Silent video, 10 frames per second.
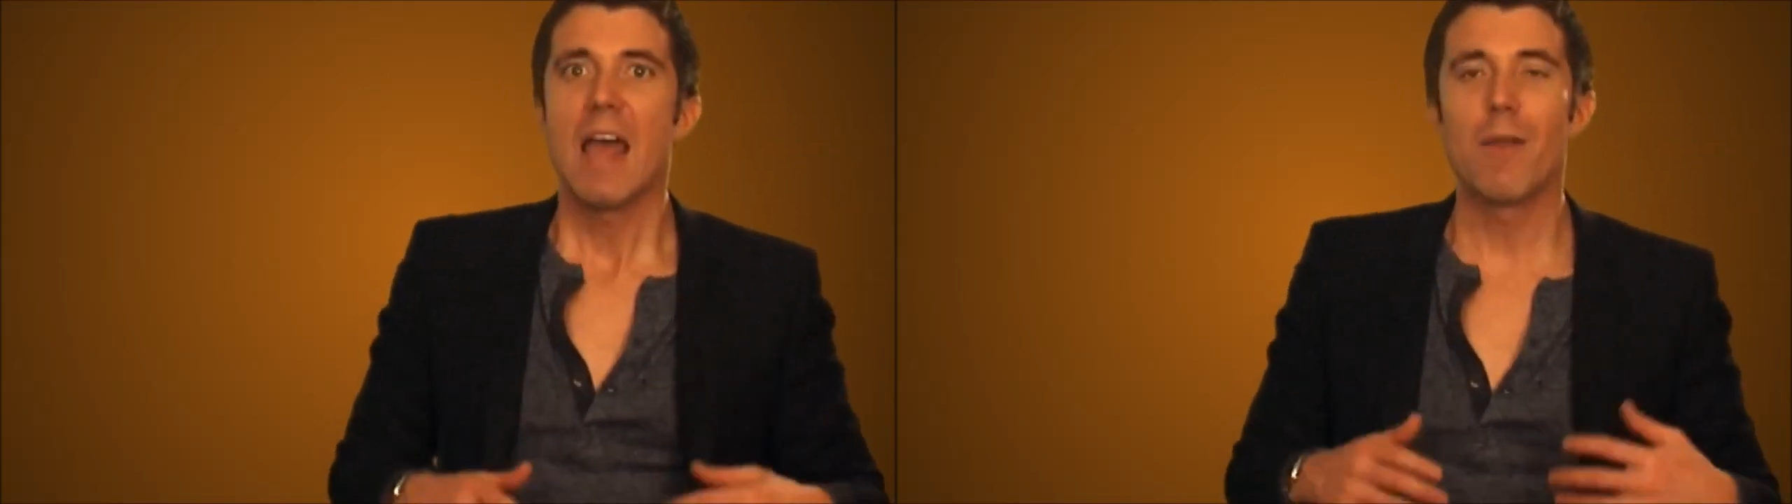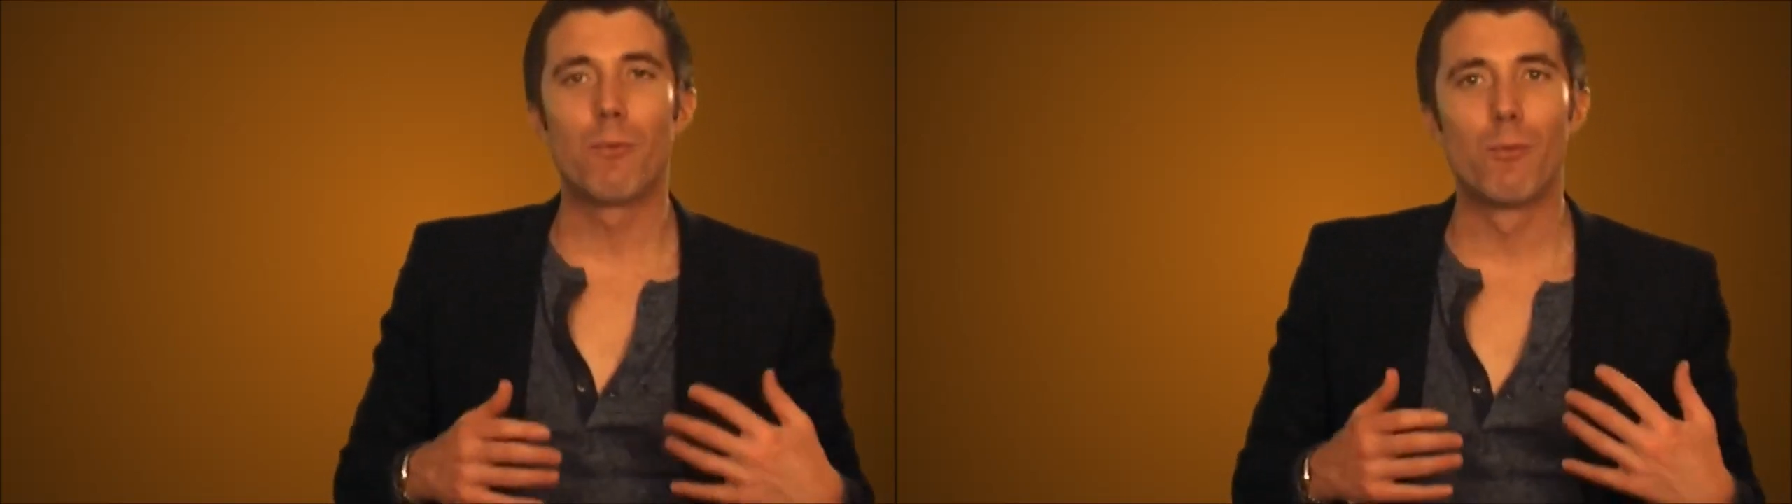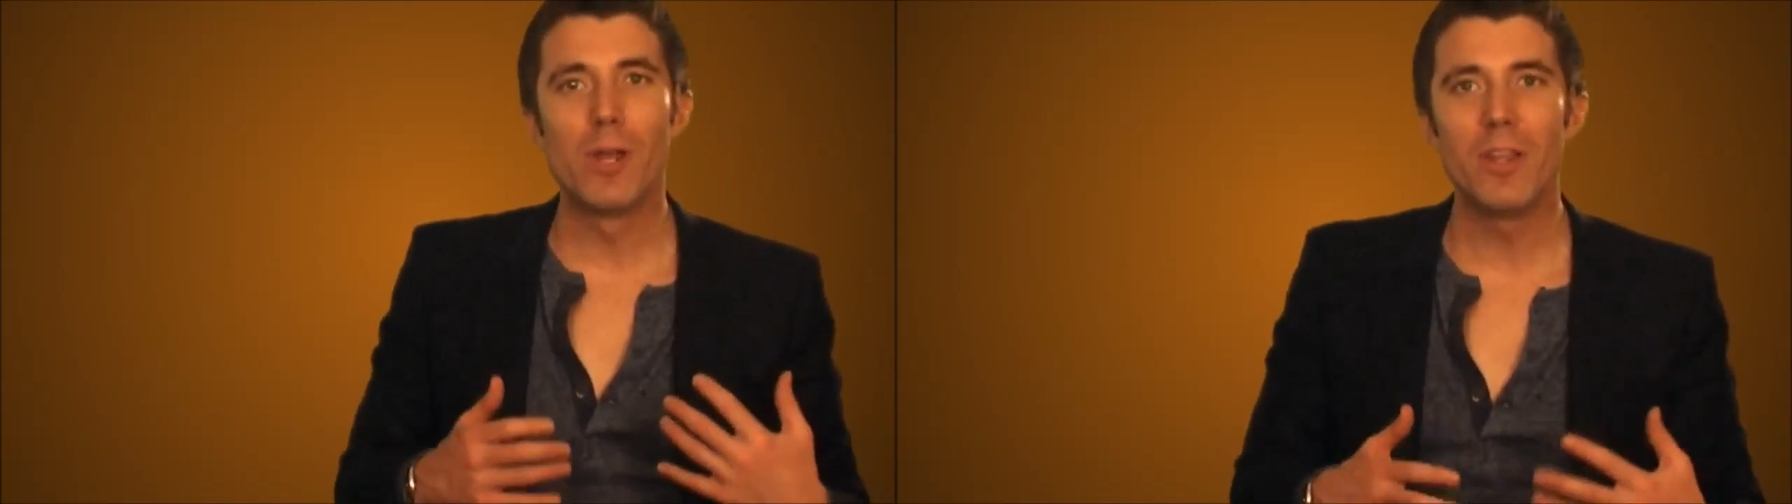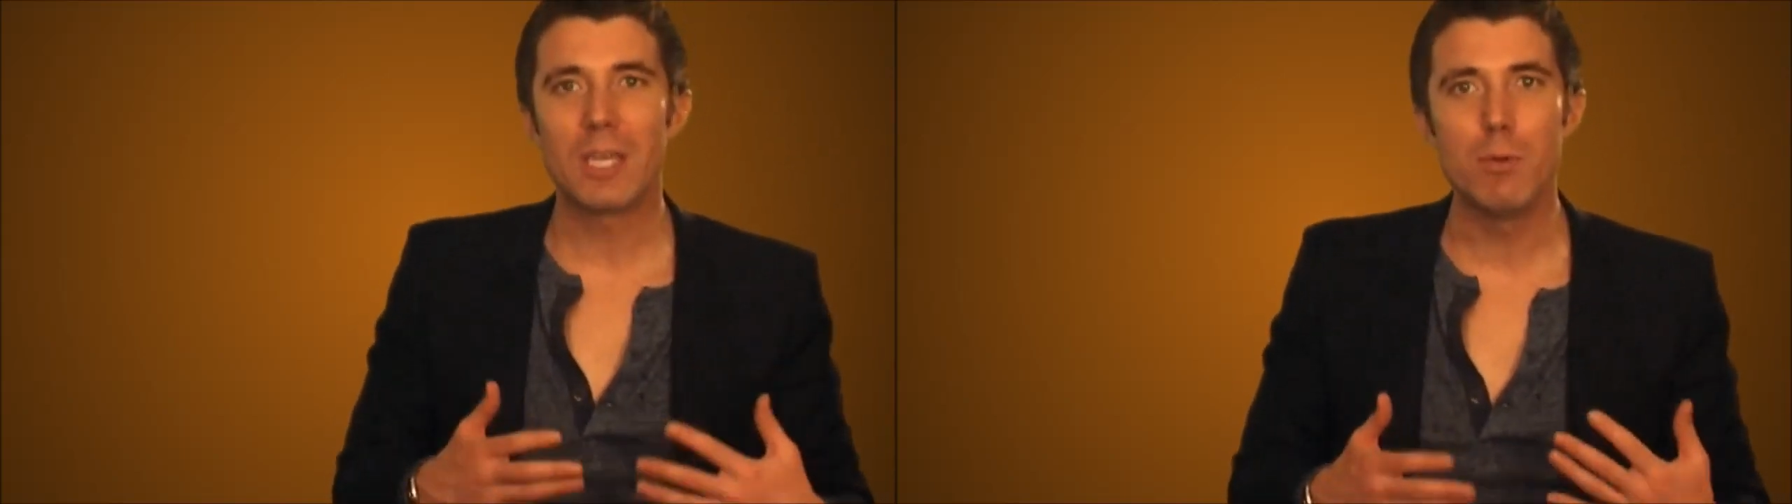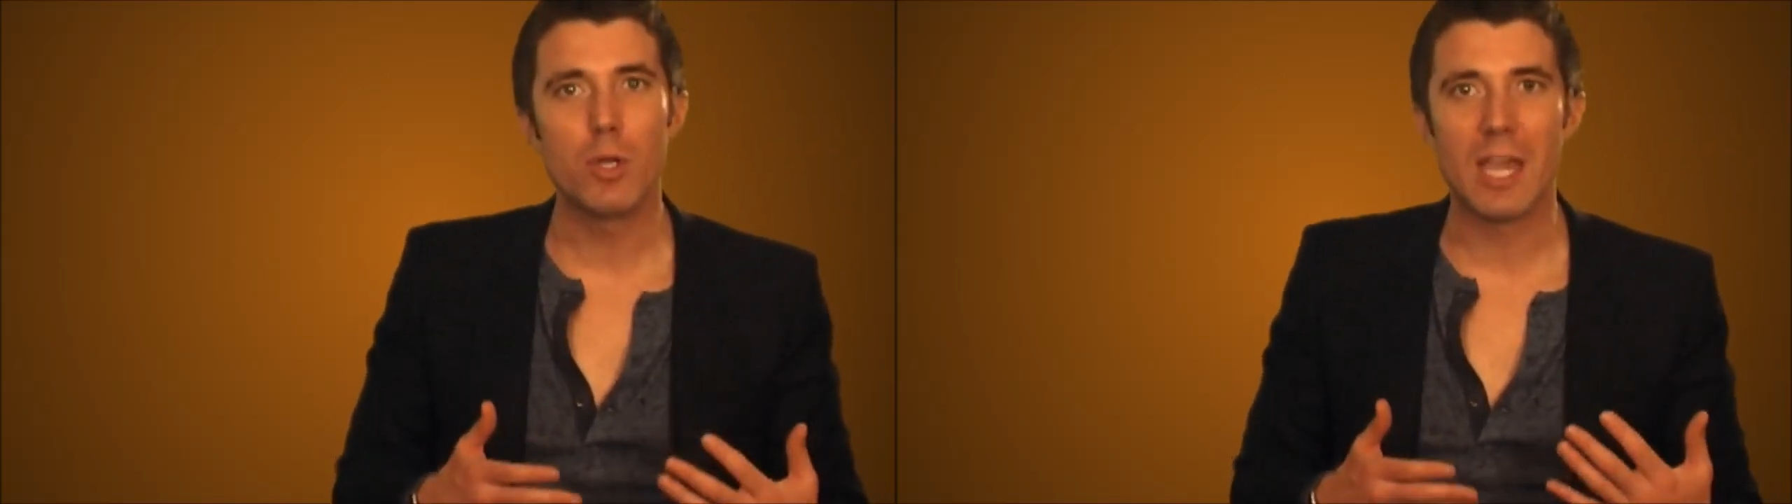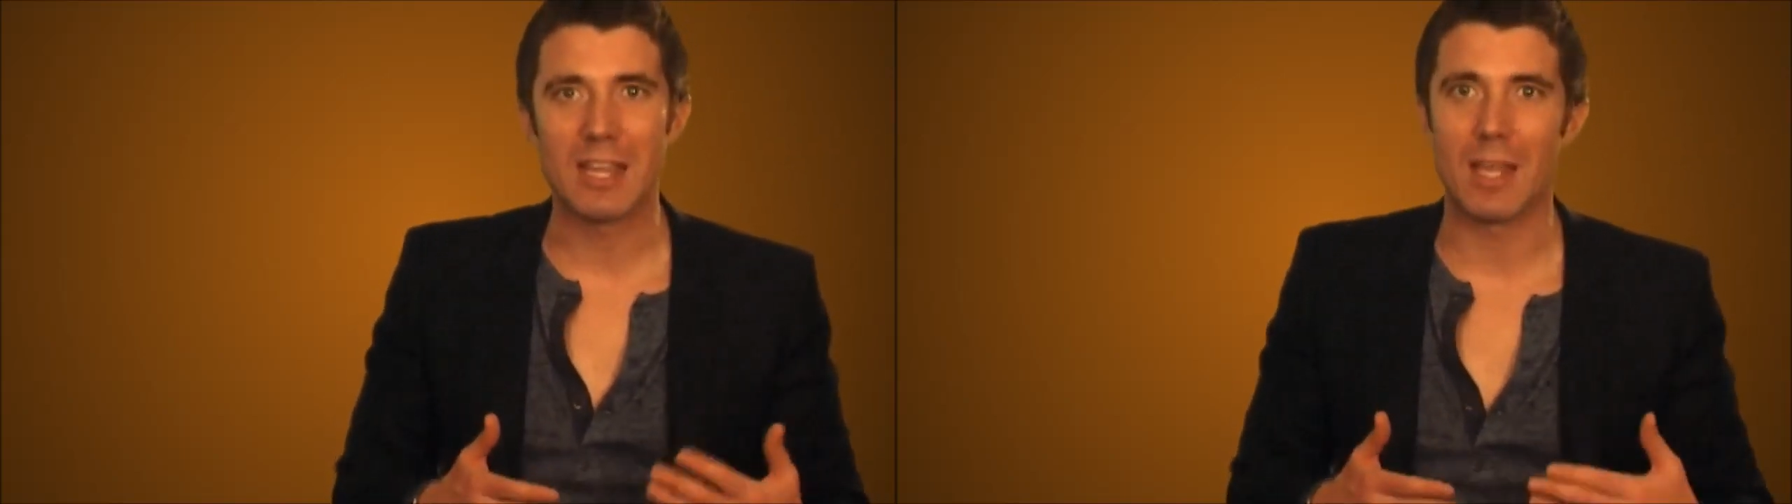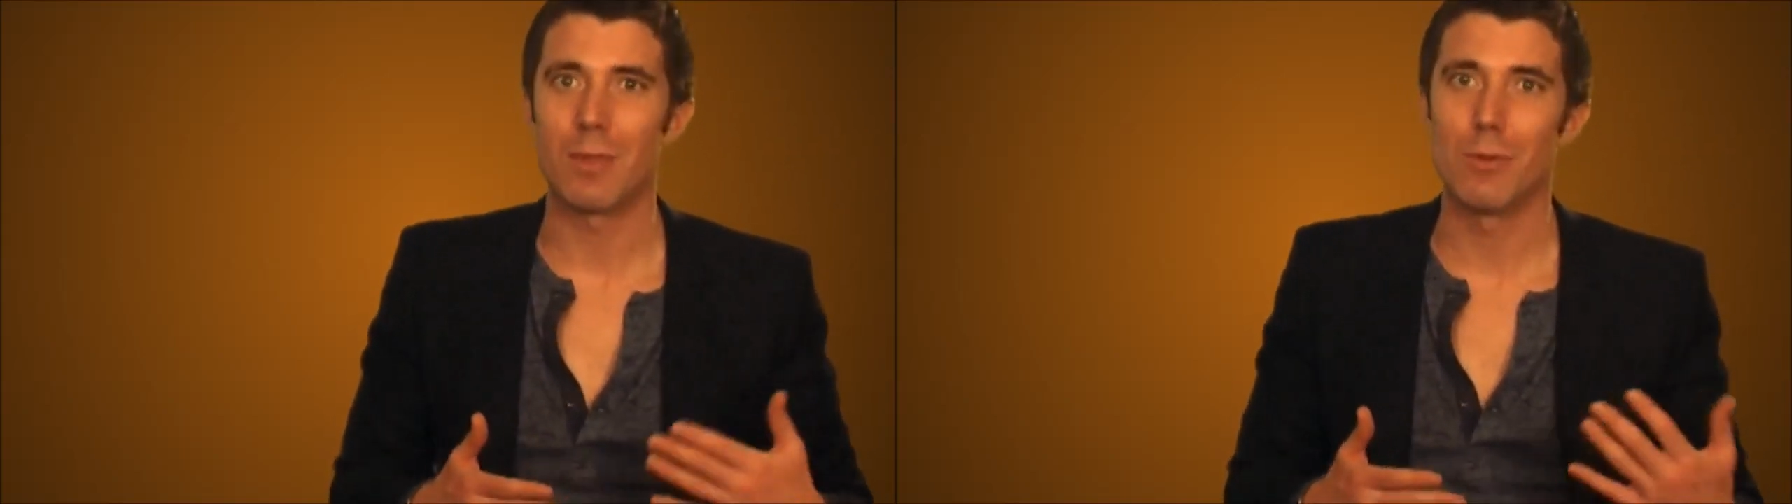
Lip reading: it really communicates that